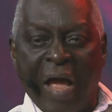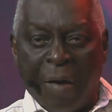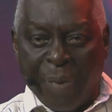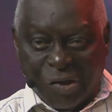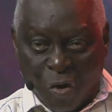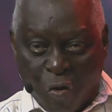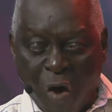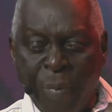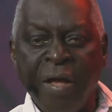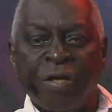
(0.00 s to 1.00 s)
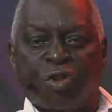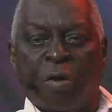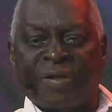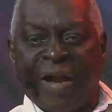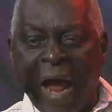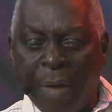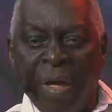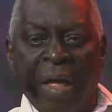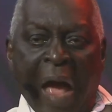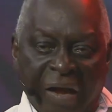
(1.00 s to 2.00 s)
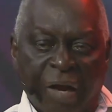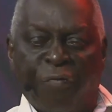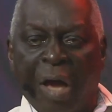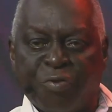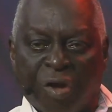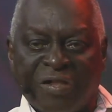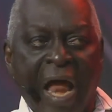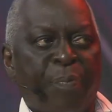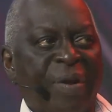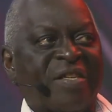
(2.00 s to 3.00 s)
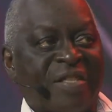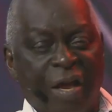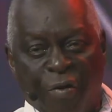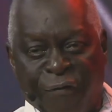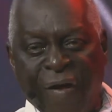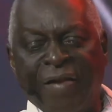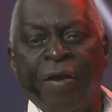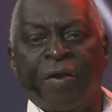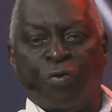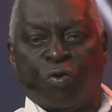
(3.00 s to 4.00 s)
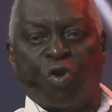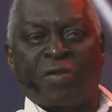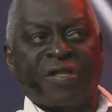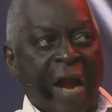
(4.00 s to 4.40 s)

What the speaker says: your comment. Subscribe. And if you have subscribed, please tell your friends to subscribe.